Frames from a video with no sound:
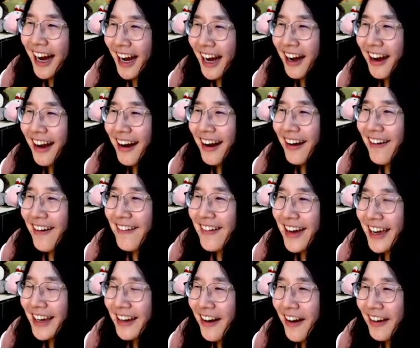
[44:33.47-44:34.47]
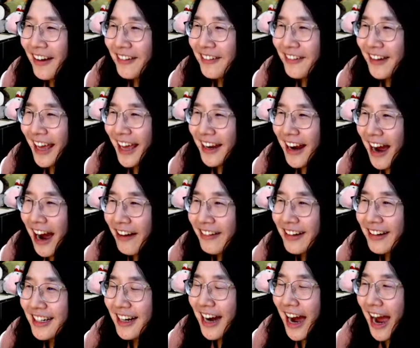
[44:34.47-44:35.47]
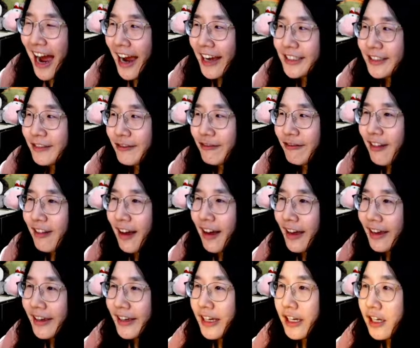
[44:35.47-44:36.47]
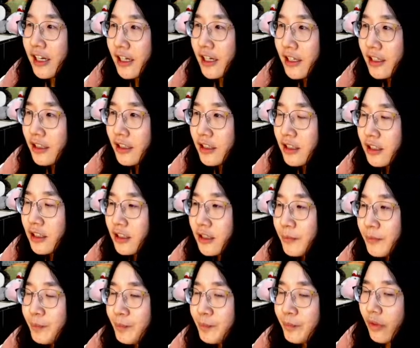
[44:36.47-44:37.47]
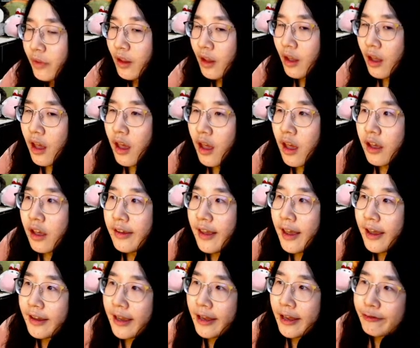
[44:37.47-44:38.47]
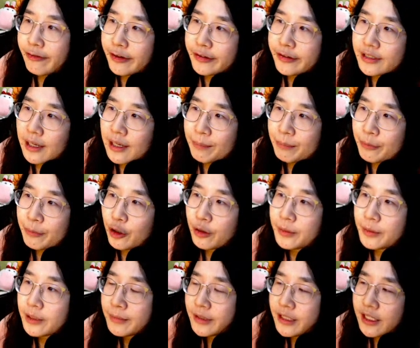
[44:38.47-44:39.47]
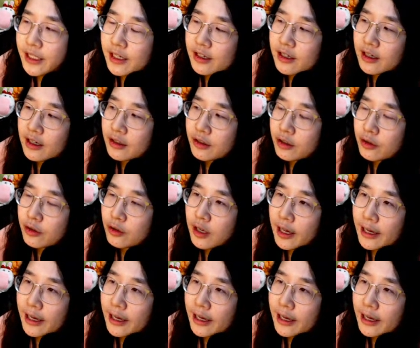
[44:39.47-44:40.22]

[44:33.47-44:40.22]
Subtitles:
Oh my god, look at how her eyes flying. Yeah, I can feel some problems here though, like